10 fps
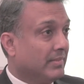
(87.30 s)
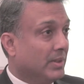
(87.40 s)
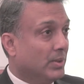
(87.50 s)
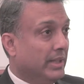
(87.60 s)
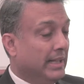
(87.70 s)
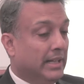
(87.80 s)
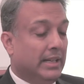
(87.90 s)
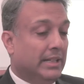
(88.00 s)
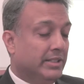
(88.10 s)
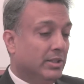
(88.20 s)
Okay, I did
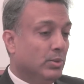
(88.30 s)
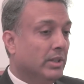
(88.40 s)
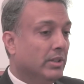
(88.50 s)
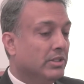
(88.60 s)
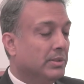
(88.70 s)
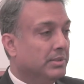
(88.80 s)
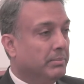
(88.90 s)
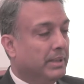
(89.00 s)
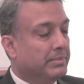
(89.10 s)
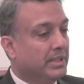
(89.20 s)
actually 2 internships in
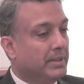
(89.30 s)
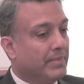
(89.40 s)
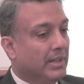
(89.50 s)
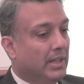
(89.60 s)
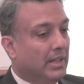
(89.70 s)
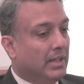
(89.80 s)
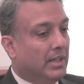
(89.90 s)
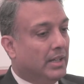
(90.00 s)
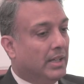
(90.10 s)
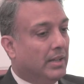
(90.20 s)

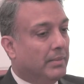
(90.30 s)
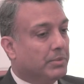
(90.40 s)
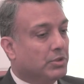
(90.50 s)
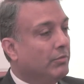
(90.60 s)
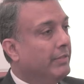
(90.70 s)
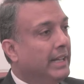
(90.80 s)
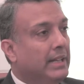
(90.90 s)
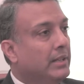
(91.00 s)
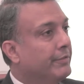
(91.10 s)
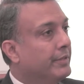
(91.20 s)
Pepsi. So very
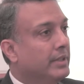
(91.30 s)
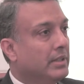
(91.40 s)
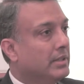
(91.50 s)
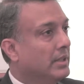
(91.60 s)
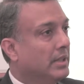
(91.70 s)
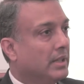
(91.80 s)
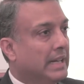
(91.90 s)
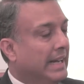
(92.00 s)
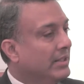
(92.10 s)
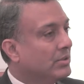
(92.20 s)
different
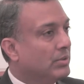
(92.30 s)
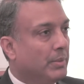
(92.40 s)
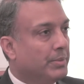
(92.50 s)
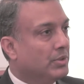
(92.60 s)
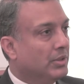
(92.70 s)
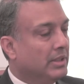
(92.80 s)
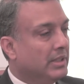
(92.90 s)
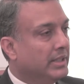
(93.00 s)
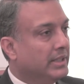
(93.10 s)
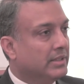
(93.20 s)
kinds of
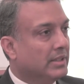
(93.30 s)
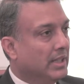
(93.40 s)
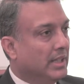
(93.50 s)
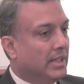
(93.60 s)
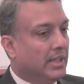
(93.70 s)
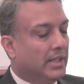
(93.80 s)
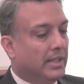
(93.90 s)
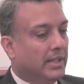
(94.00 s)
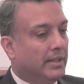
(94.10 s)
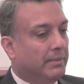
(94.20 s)
opportunities,
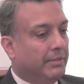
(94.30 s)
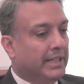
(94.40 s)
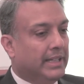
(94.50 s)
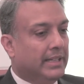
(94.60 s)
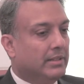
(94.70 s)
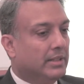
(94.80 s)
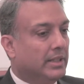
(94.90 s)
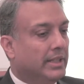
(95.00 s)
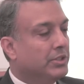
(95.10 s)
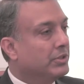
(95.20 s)
very
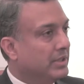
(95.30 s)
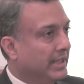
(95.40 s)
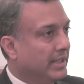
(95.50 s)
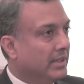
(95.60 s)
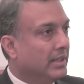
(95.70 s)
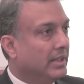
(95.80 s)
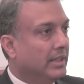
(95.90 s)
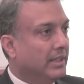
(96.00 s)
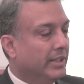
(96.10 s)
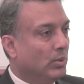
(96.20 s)
interesting
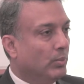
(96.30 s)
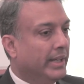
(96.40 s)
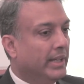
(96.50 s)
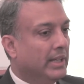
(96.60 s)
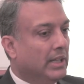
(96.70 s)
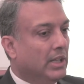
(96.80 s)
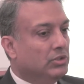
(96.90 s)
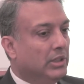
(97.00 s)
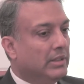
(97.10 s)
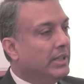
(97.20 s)
in their own way.
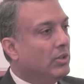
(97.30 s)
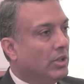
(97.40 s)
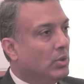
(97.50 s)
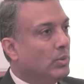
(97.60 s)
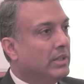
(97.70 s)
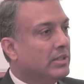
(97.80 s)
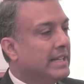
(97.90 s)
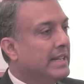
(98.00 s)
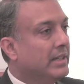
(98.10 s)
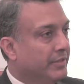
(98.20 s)
So I really got to
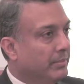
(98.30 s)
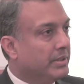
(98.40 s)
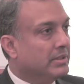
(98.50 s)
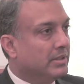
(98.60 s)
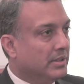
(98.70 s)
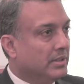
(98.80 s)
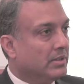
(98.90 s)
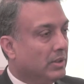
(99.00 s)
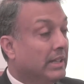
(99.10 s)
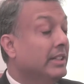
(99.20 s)
understand different businesses,
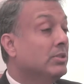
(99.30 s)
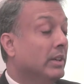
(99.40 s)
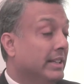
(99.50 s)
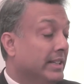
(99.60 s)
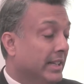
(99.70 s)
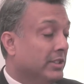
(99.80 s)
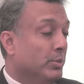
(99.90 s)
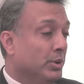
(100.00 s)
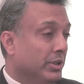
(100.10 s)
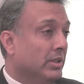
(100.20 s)
or at least got to get
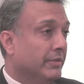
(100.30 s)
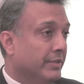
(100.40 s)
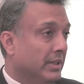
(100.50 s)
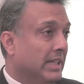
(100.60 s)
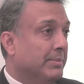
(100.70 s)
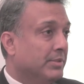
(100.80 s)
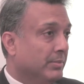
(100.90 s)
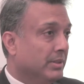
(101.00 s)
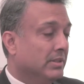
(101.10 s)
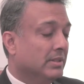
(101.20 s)
exposure to different types of
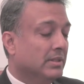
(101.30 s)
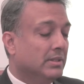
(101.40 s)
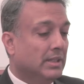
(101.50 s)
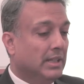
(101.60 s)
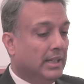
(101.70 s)
businesses,